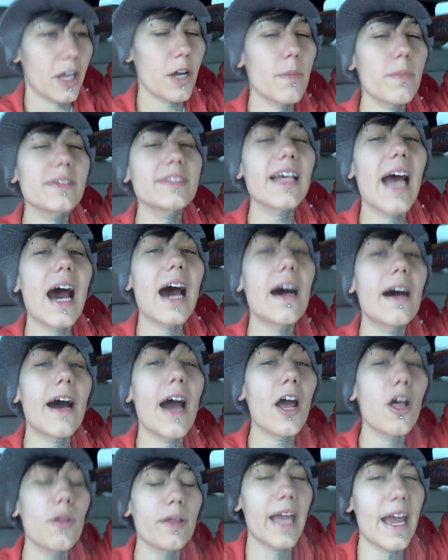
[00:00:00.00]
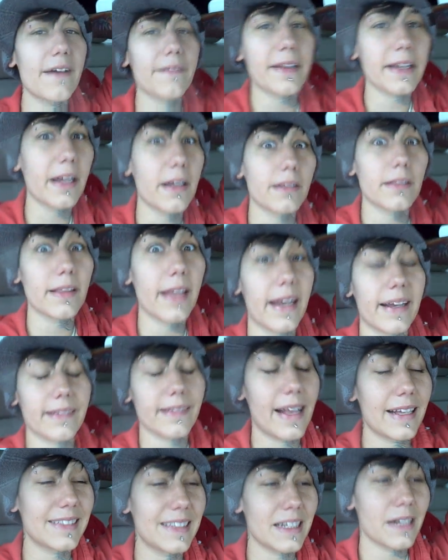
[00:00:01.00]
almost have, I only have like, a, like
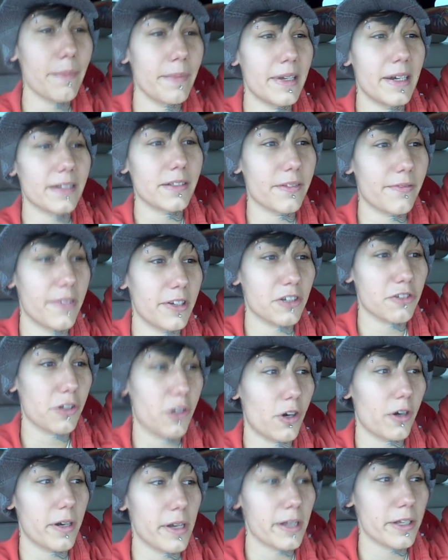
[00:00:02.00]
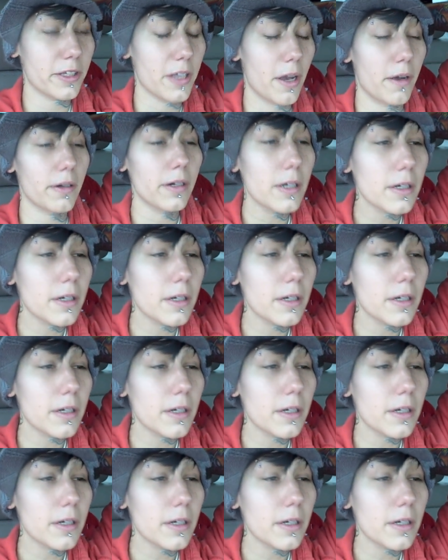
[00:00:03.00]
less than a minute to finish recording, so